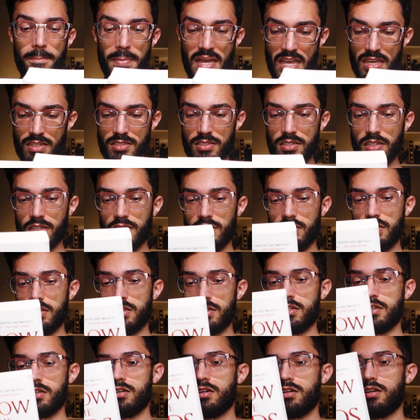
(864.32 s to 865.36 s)

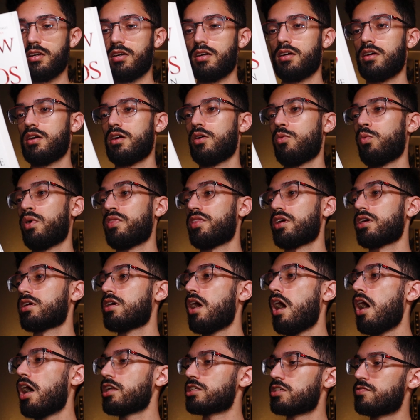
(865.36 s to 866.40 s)
Basically... when the
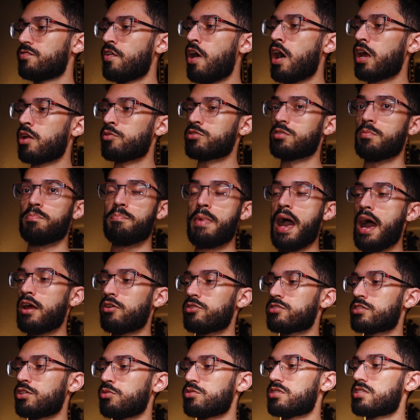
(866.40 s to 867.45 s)
gods fought, it was a
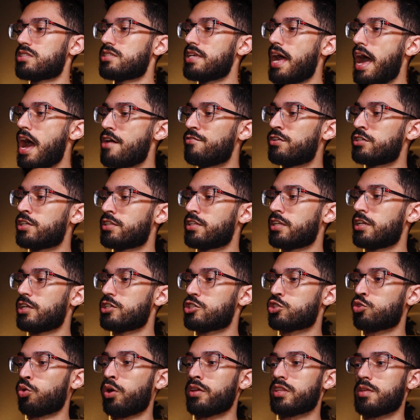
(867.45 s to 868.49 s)
battle so savage that they
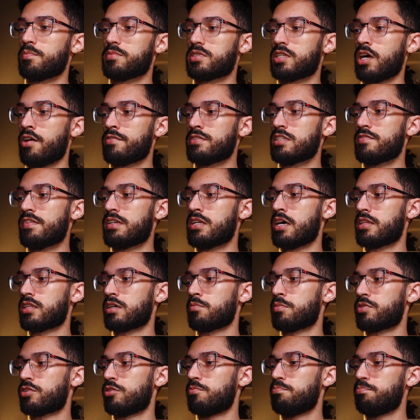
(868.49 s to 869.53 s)
destroyed themselves, leaving
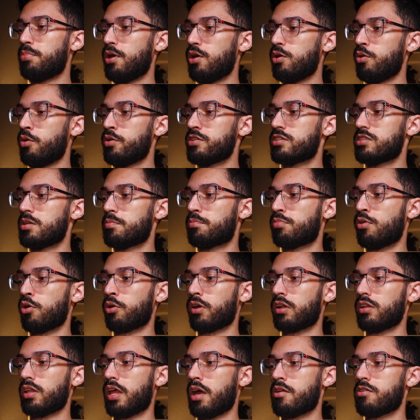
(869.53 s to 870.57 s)
nothing but their bones in the
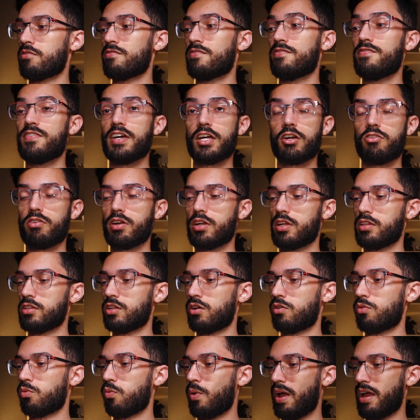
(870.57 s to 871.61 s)
broken land of Vigrid in
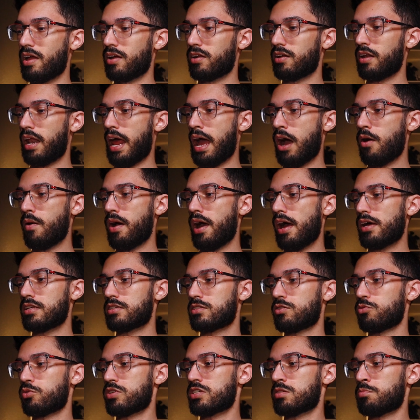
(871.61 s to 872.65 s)
their wake. Now,
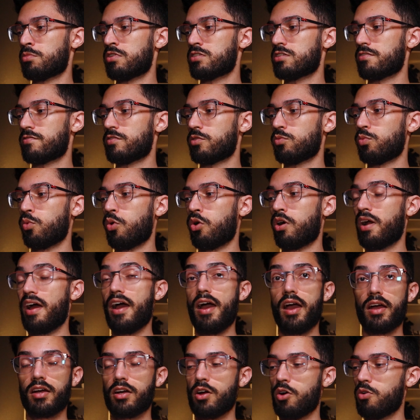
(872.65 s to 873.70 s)
as the whispers of the war
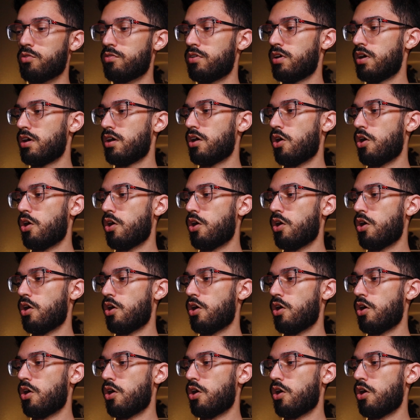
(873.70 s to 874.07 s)
echo